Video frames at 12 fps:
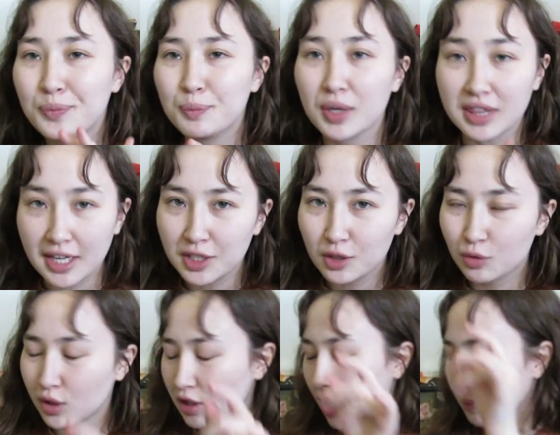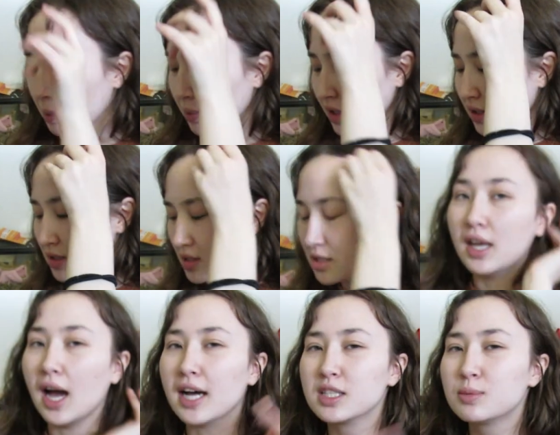But thank you for the comment, because
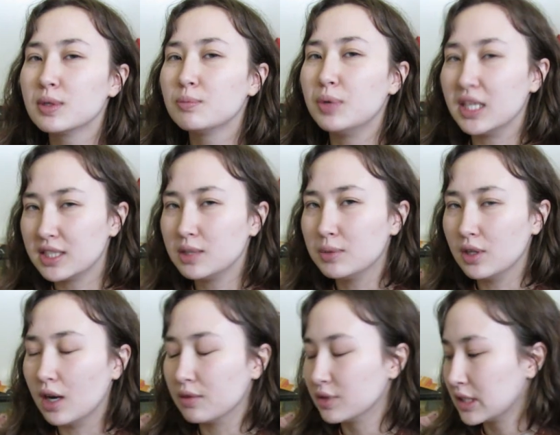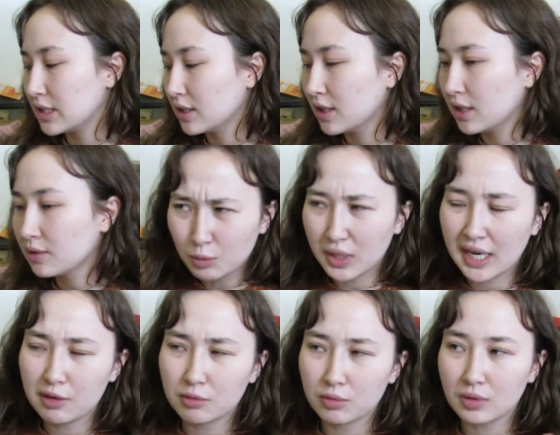it has been pissing me off recently when
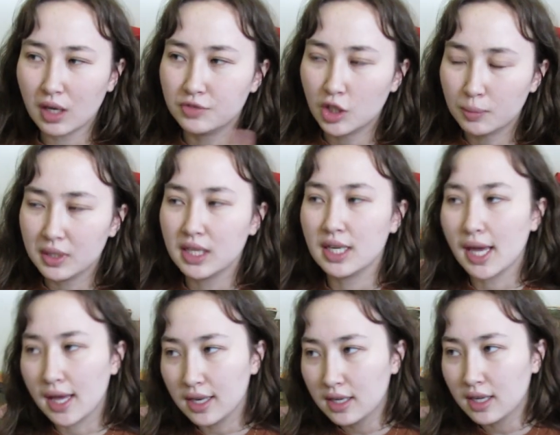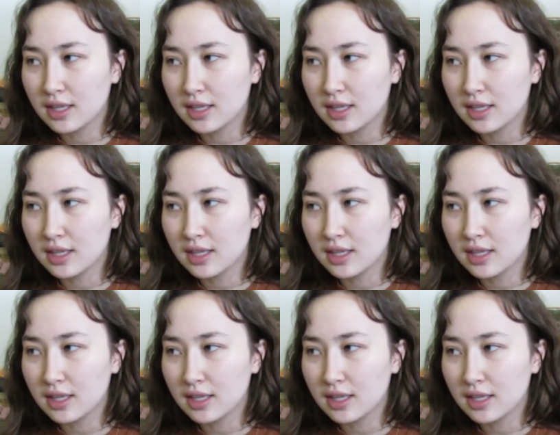I film and then edit,